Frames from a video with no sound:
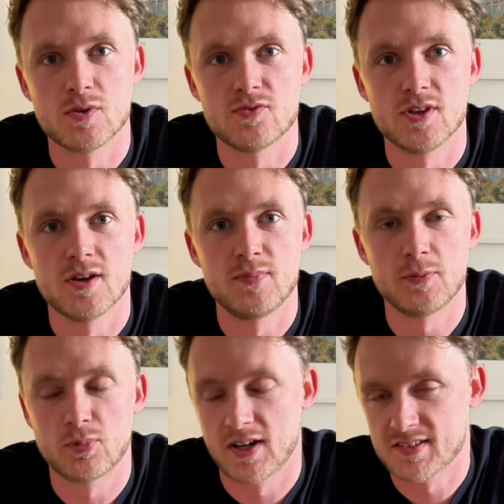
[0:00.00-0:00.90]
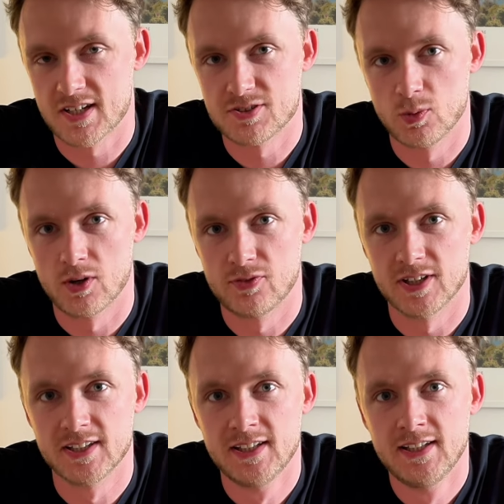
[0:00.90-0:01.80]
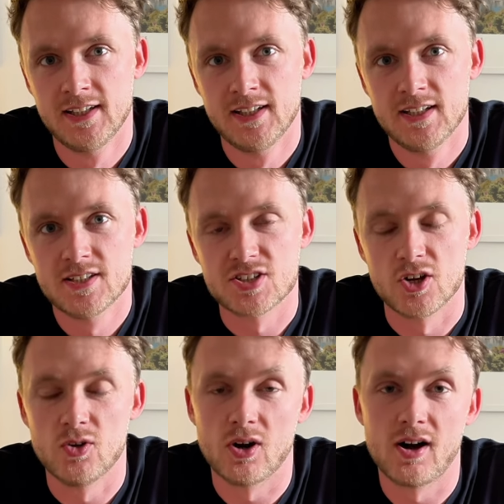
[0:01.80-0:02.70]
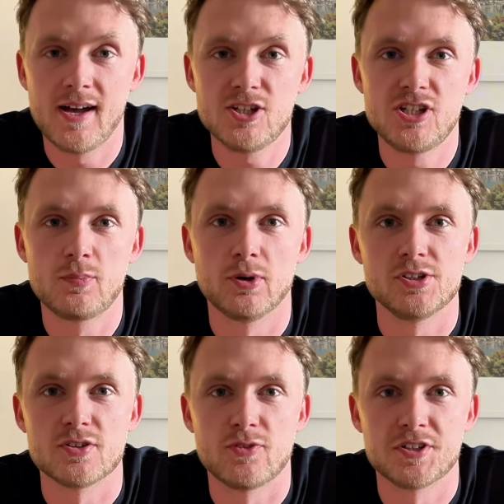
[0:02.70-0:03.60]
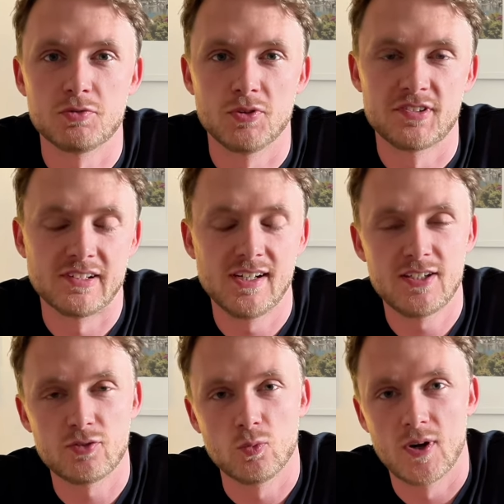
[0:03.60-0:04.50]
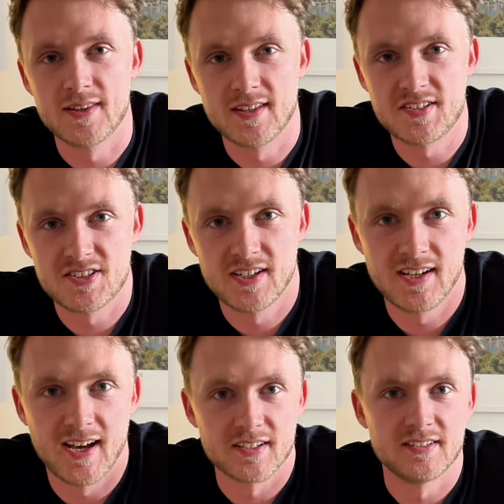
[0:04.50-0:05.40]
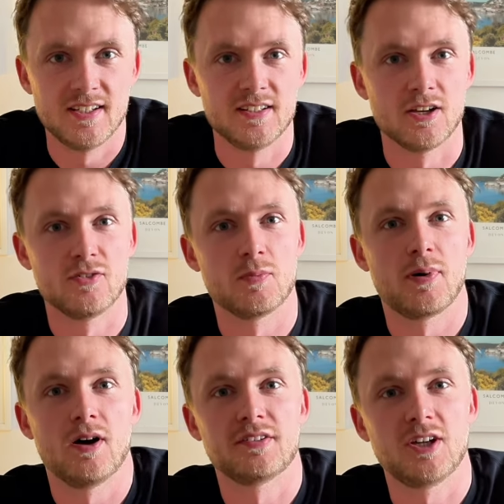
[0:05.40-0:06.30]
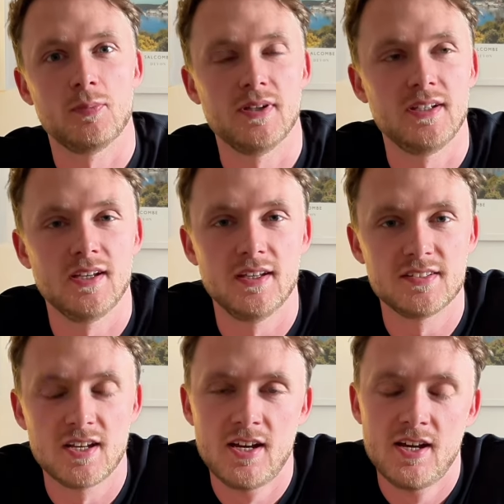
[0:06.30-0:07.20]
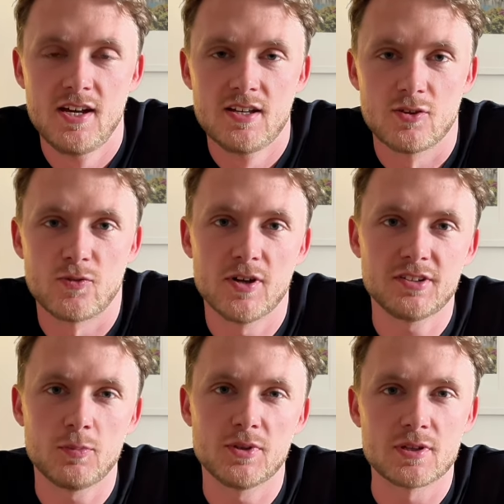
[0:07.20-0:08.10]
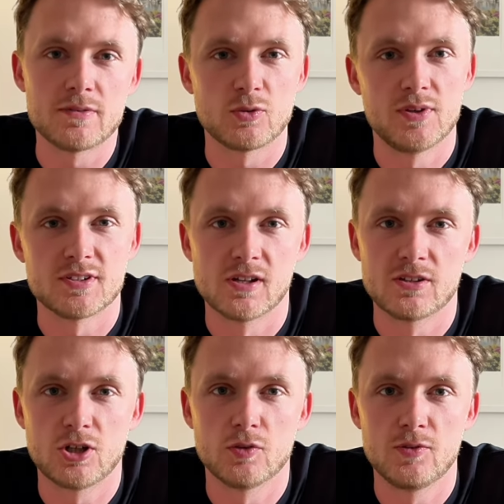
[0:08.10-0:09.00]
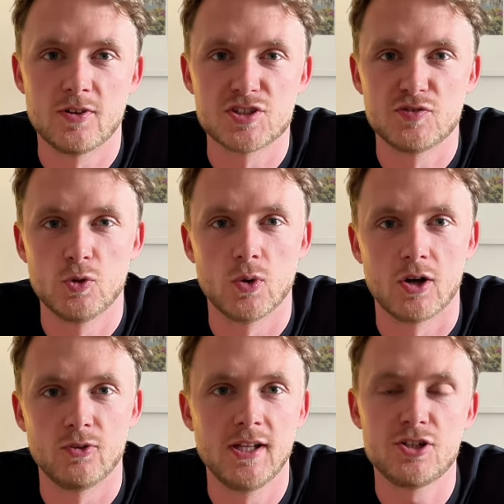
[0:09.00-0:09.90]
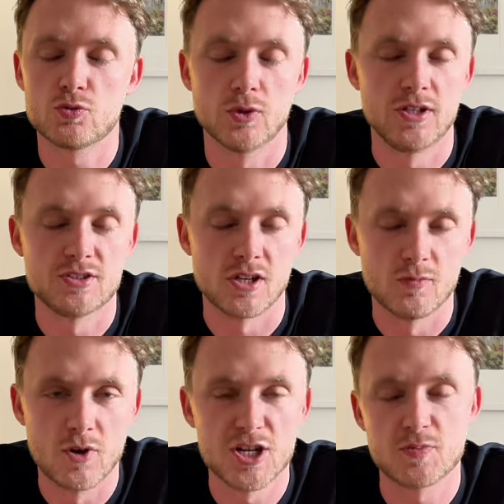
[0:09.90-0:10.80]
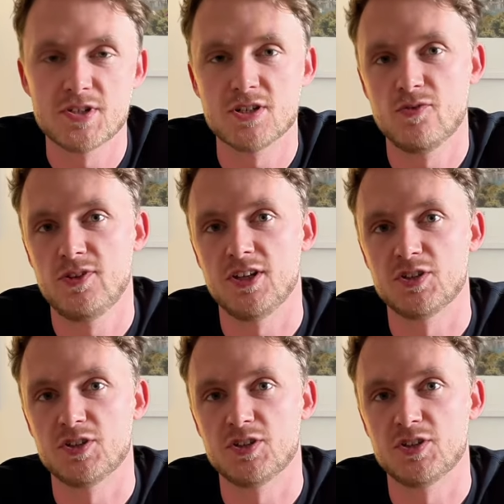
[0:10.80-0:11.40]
of the big brands had to offer. So I actually approached the festival in a slightly different way this year as I did over the past couple of years. The first couple of times I went to London Coffee Festival, I really just wanted to immerse myself in the